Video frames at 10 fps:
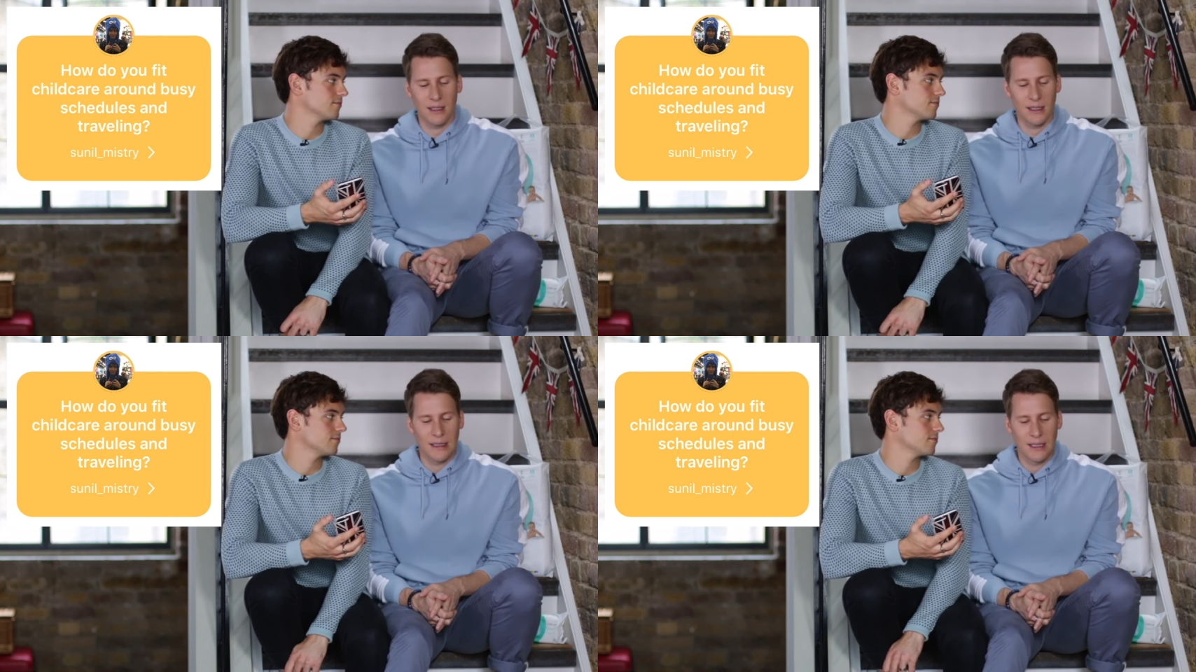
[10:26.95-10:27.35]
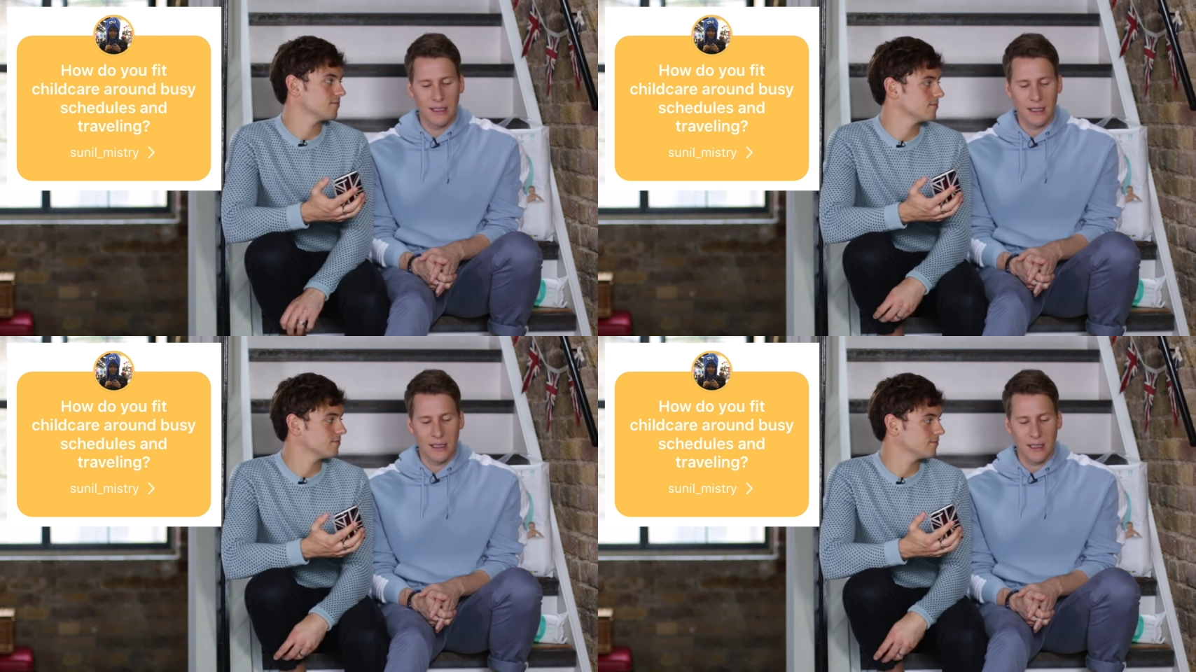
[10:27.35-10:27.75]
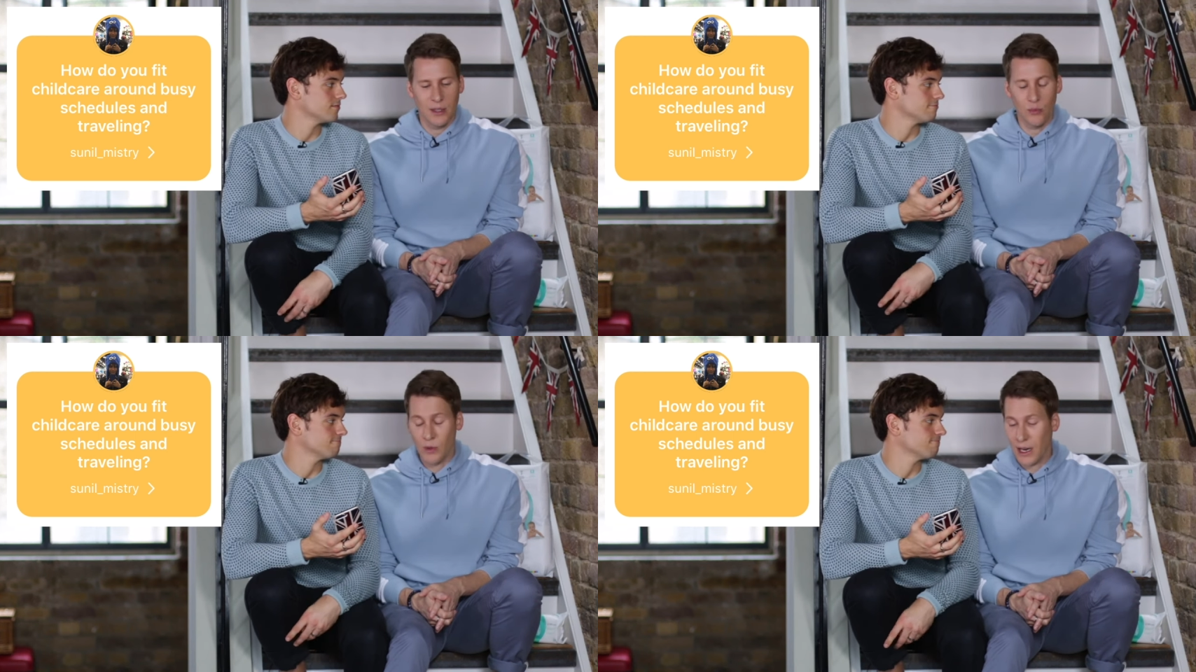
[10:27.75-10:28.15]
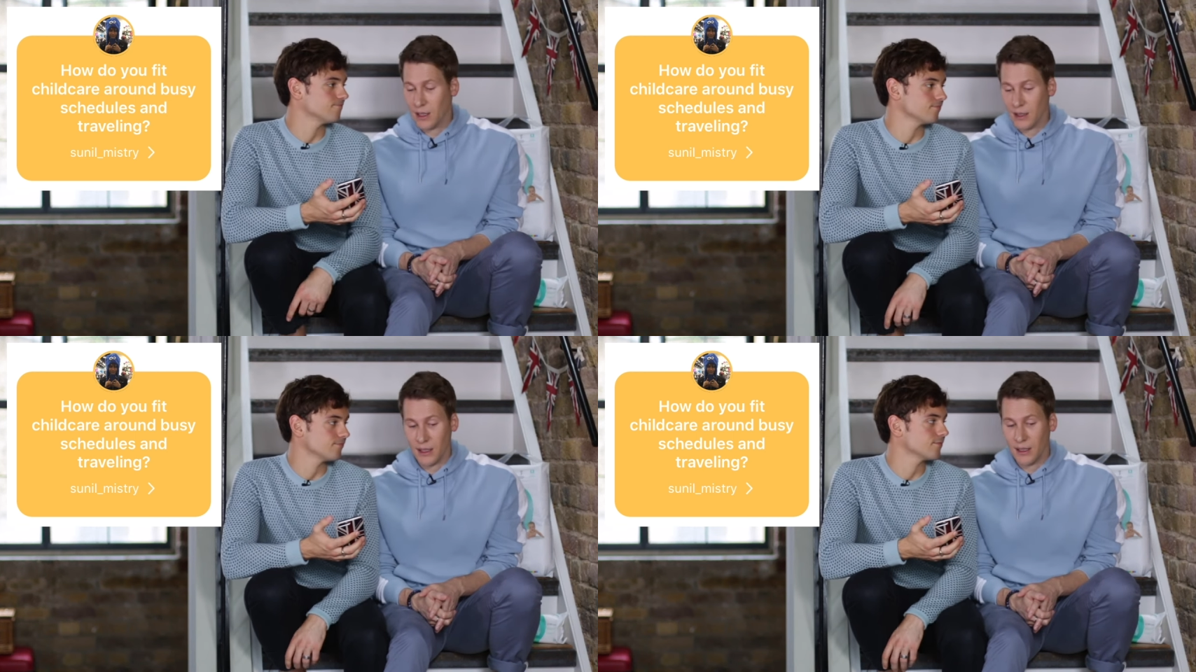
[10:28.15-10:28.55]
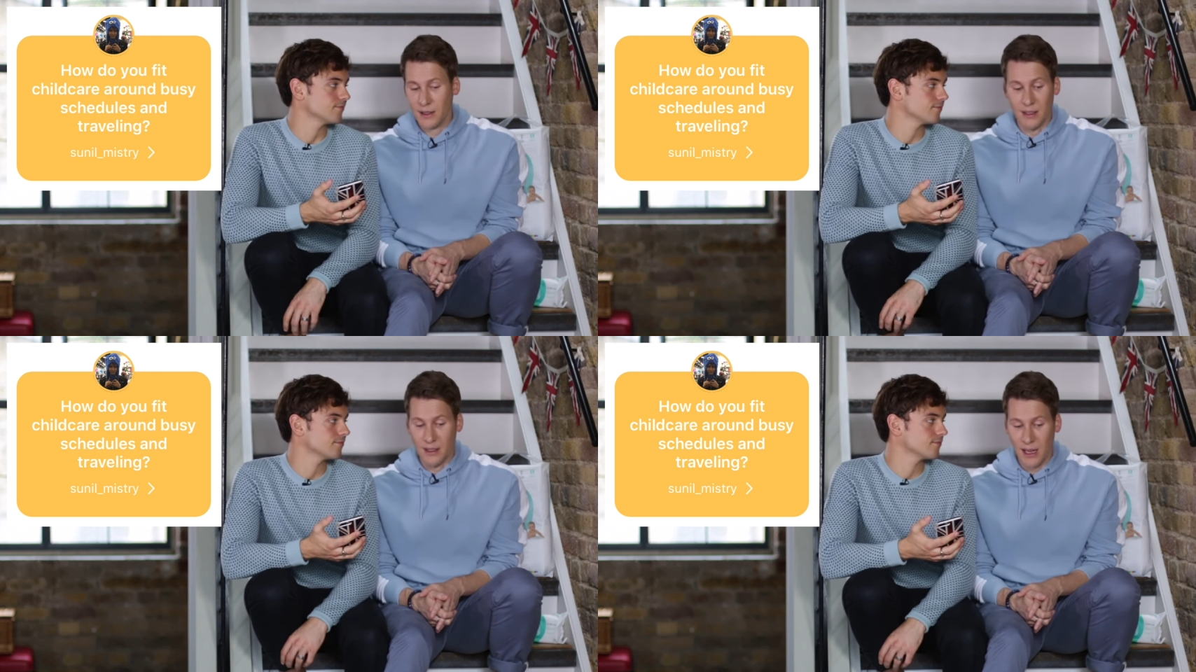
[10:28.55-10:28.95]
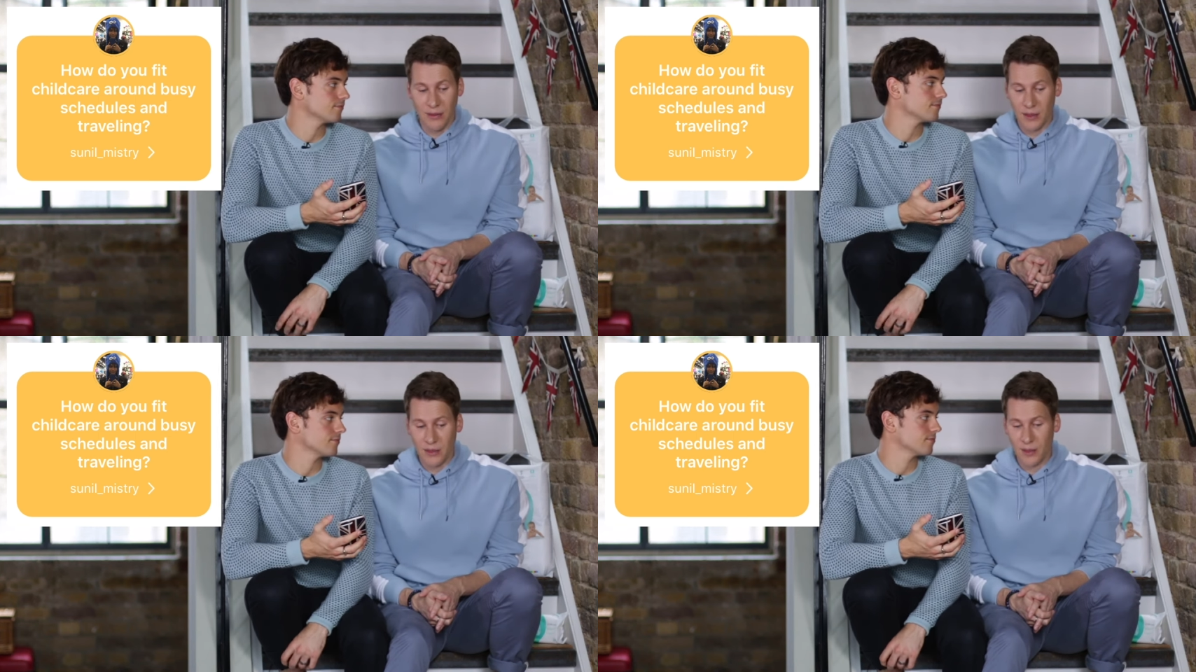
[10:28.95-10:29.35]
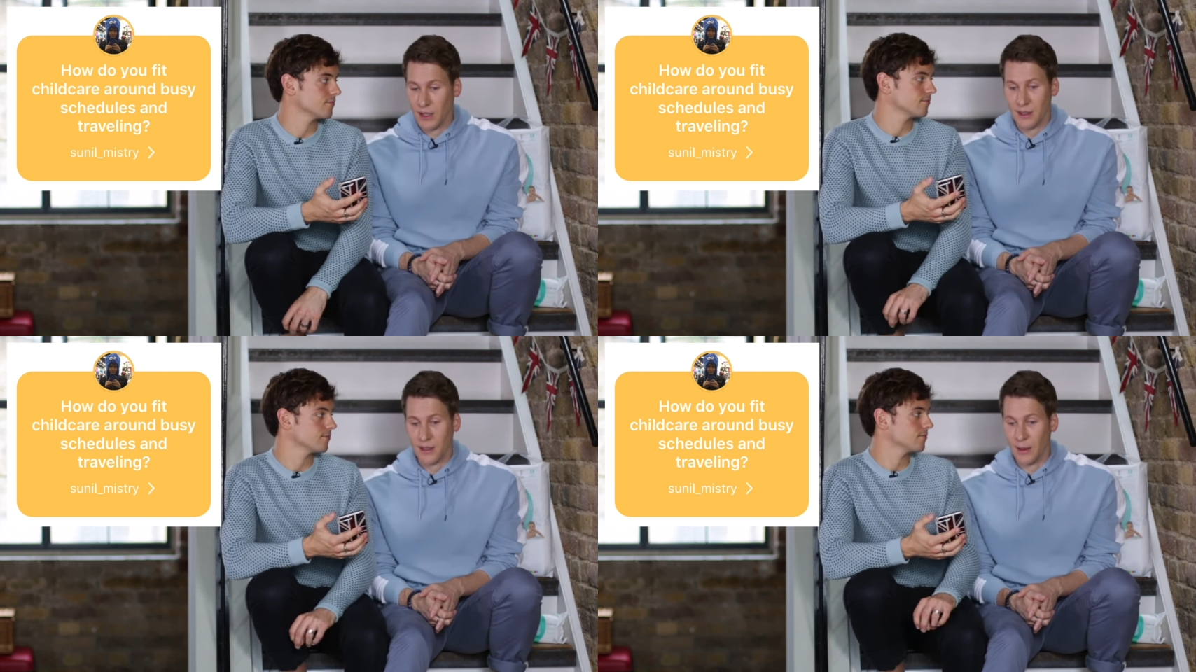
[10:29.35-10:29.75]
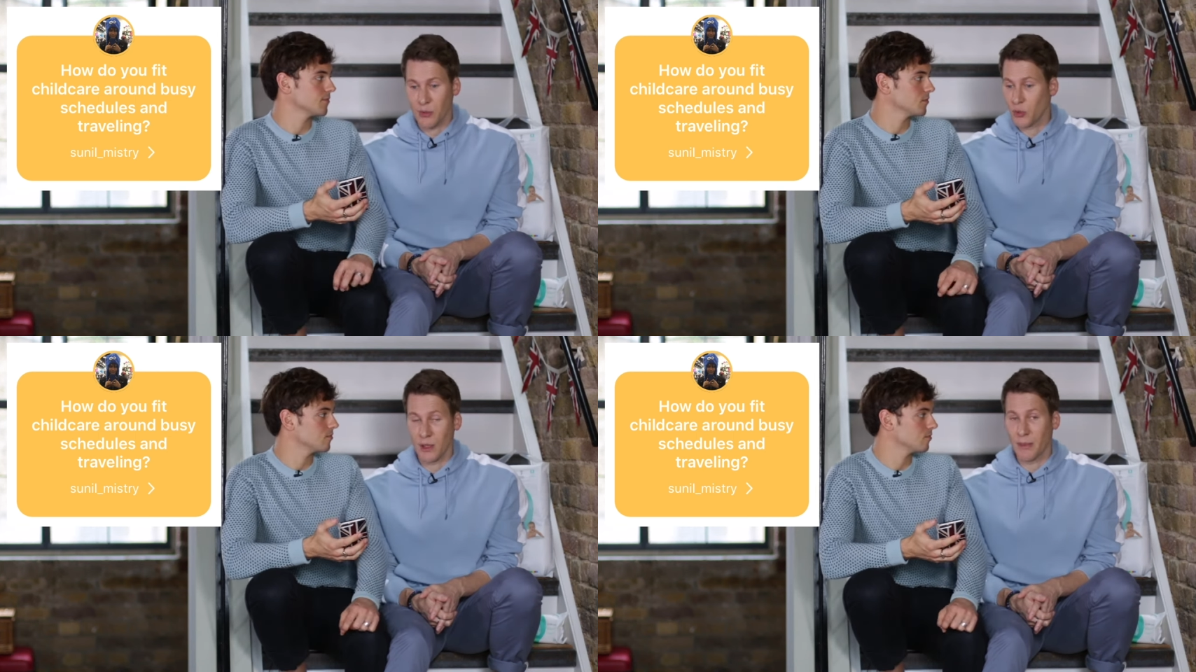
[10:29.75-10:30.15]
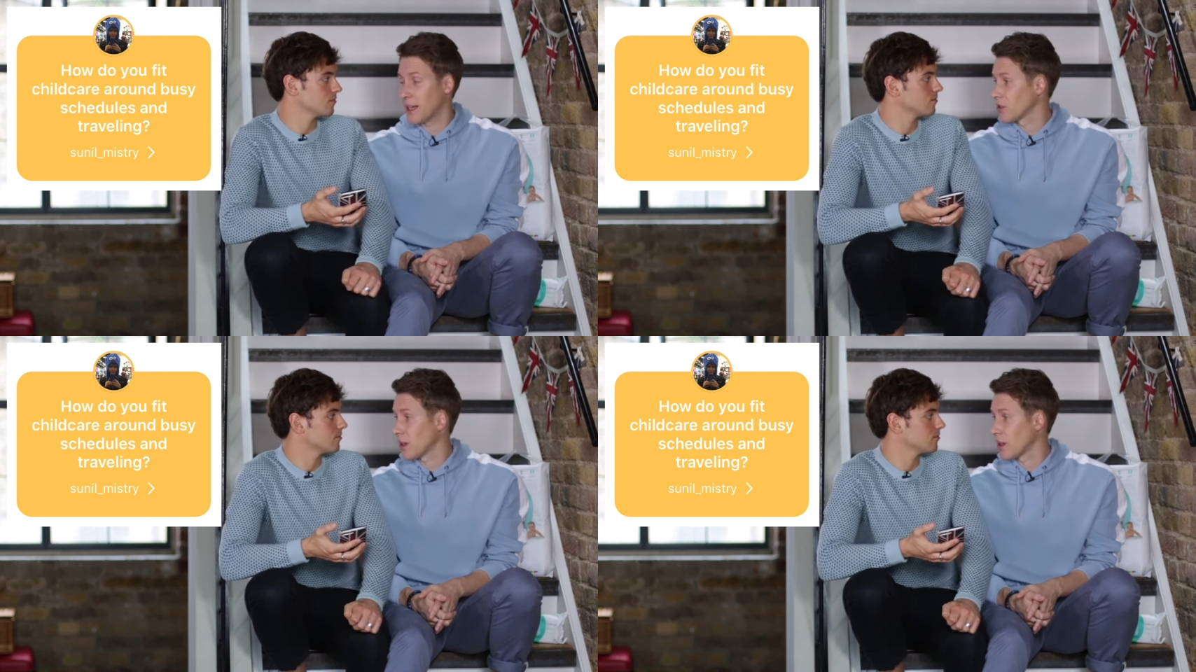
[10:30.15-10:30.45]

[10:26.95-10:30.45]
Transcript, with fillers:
Speaker 1: He he rarely to never thinks I'm doing a bad